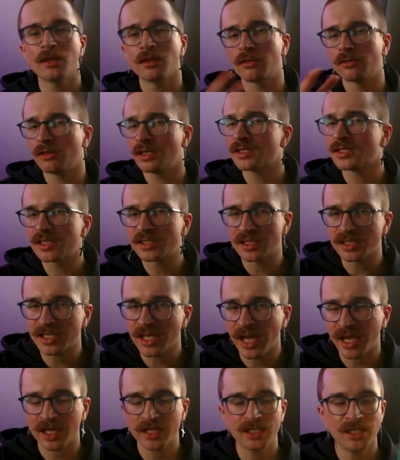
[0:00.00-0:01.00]
This is a
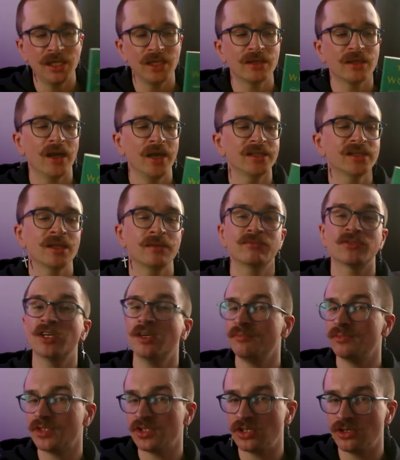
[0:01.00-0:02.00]
technique I
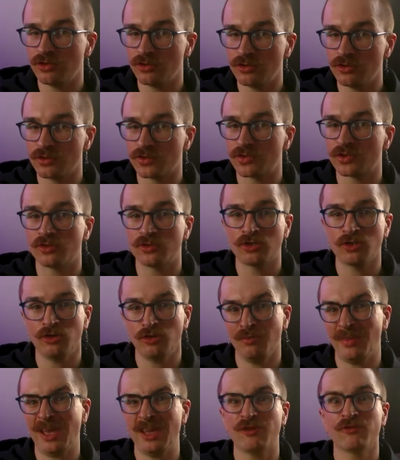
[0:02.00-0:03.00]
sometimes use
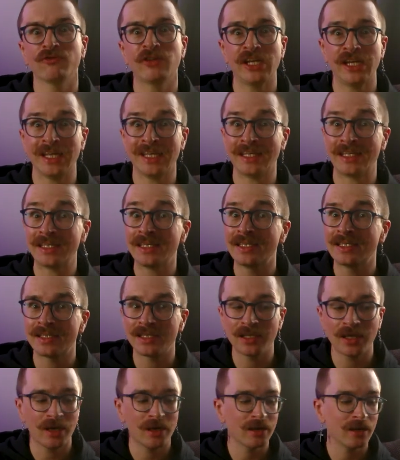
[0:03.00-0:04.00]
to make reading
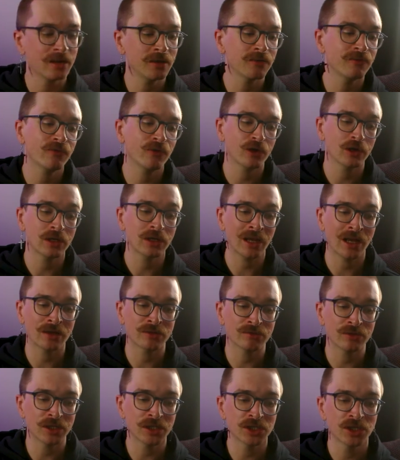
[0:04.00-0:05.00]
easier in a foreign
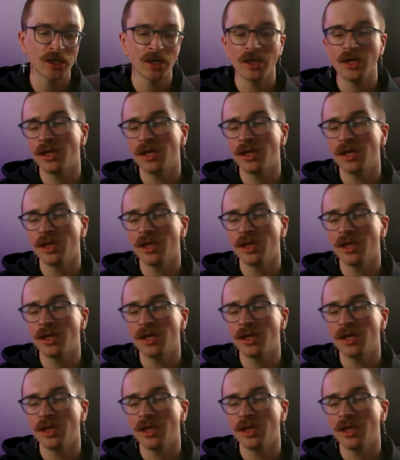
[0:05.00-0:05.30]
language.